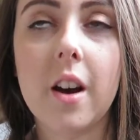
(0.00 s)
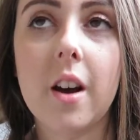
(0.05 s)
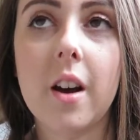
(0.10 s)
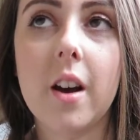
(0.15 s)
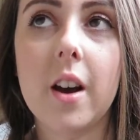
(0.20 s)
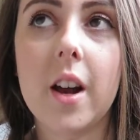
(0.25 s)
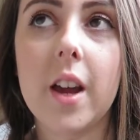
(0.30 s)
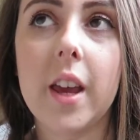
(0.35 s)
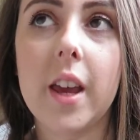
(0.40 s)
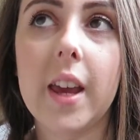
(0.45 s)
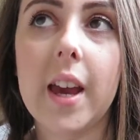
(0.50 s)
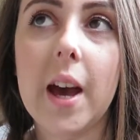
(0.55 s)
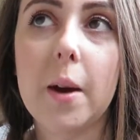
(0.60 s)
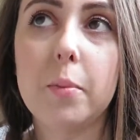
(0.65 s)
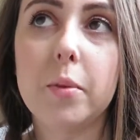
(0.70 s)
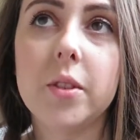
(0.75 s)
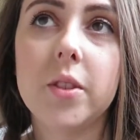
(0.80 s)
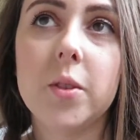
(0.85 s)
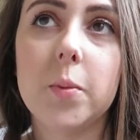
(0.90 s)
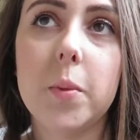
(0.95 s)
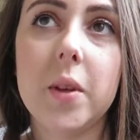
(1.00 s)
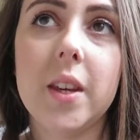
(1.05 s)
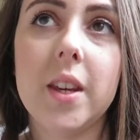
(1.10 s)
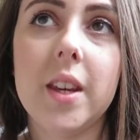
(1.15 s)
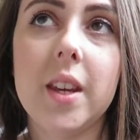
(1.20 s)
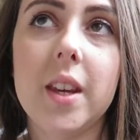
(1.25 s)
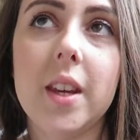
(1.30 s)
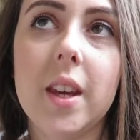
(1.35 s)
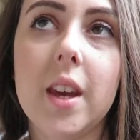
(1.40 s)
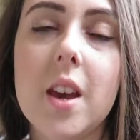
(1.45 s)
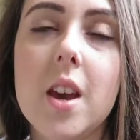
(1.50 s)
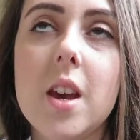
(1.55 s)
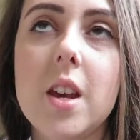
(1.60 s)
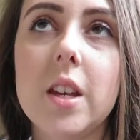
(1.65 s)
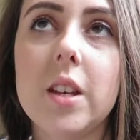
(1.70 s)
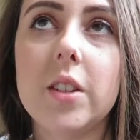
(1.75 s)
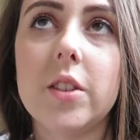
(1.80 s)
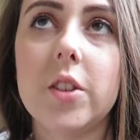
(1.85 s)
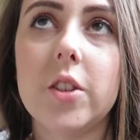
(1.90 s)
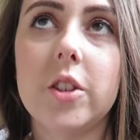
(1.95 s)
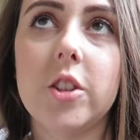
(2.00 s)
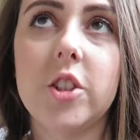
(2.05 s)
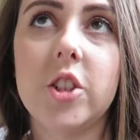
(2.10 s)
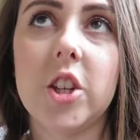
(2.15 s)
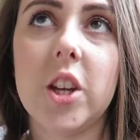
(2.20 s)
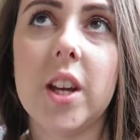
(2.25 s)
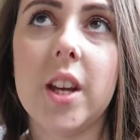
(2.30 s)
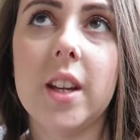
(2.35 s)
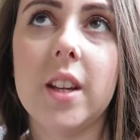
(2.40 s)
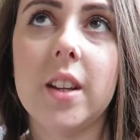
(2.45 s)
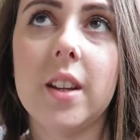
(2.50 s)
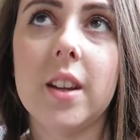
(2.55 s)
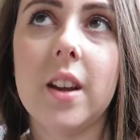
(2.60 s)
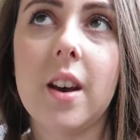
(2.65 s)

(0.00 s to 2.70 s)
I happened to be searching